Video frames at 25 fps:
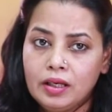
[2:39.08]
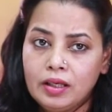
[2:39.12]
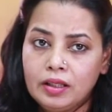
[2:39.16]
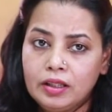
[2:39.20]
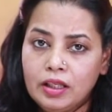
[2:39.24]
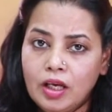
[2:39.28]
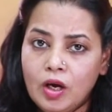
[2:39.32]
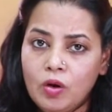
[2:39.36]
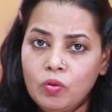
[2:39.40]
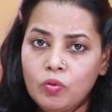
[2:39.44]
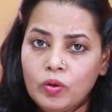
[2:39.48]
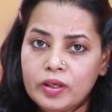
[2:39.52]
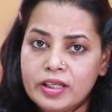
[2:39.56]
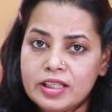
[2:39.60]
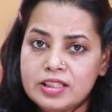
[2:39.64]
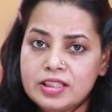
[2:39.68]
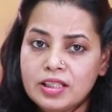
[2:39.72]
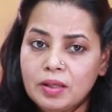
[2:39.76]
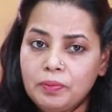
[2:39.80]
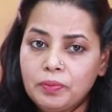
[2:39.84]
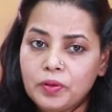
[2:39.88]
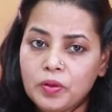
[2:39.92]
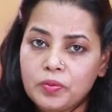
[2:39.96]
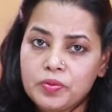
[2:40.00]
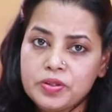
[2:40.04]
Now, what is
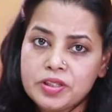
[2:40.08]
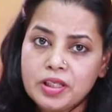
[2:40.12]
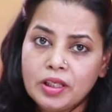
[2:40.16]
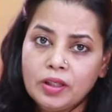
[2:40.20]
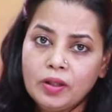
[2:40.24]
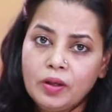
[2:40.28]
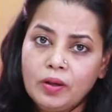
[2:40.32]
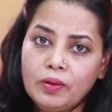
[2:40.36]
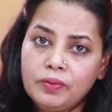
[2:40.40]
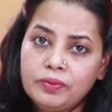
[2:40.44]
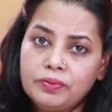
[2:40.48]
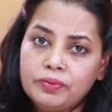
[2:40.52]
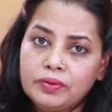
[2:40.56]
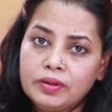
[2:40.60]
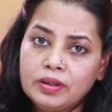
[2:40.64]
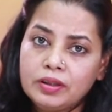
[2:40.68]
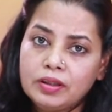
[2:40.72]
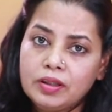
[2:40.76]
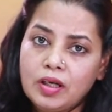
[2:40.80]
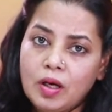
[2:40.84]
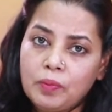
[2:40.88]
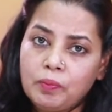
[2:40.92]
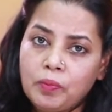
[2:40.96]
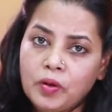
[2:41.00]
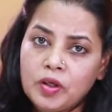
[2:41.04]
the provision of
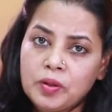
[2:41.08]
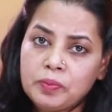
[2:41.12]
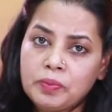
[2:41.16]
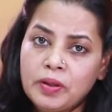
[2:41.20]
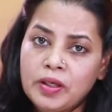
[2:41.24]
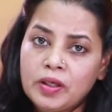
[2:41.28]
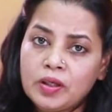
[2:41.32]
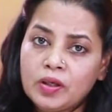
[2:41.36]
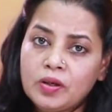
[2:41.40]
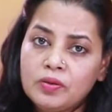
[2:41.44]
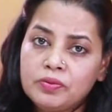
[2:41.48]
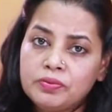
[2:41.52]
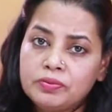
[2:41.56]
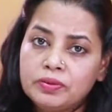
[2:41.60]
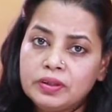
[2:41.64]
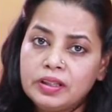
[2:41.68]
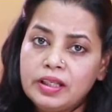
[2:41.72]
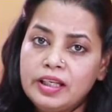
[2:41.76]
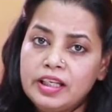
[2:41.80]
appointment of